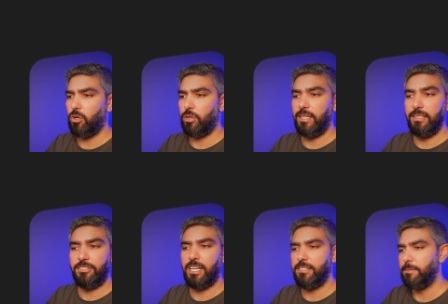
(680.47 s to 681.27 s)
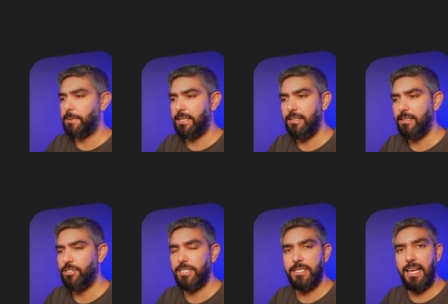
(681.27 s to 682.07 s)
or in ChatGPT,
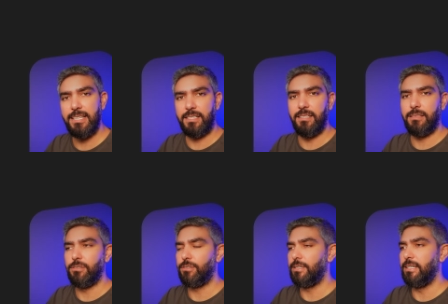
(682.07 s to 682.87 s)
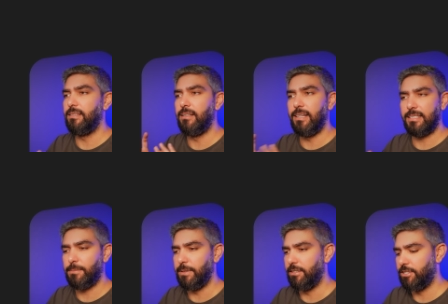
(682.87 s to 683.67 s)
just ask it to create the next
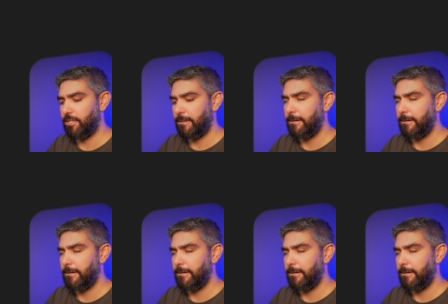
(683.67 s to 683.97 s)
page.